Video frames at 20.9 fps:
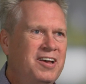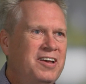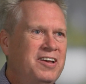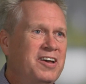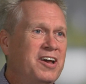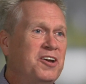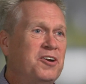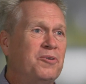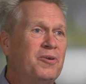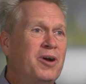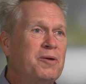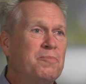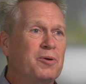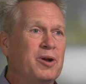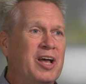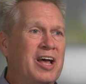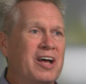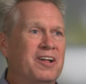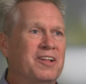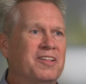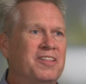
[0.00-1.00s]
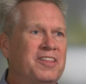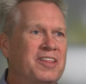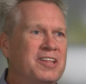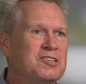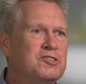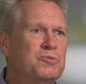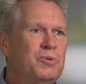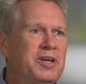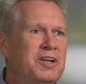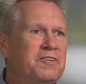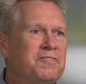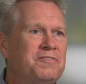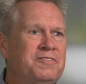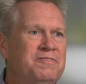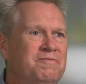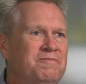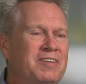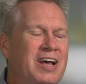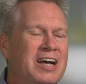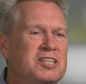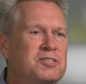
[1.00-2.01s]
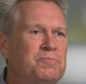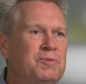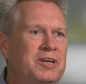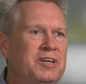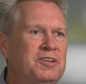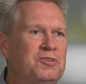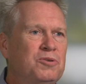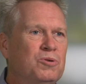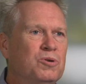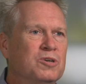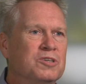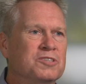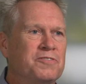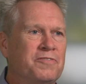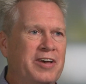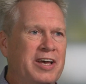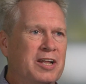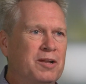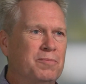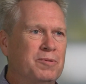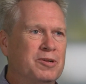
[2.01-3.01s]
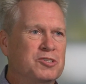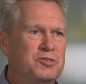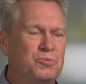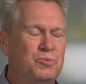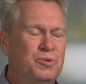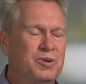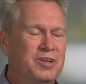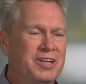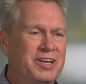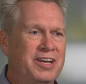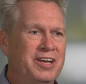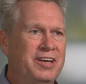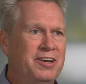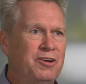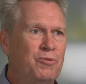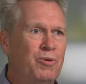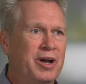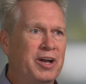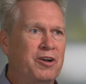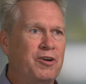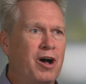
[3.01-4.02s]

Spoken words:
Yeah, you're right, Raquel. The suite of XBee tools available is really quite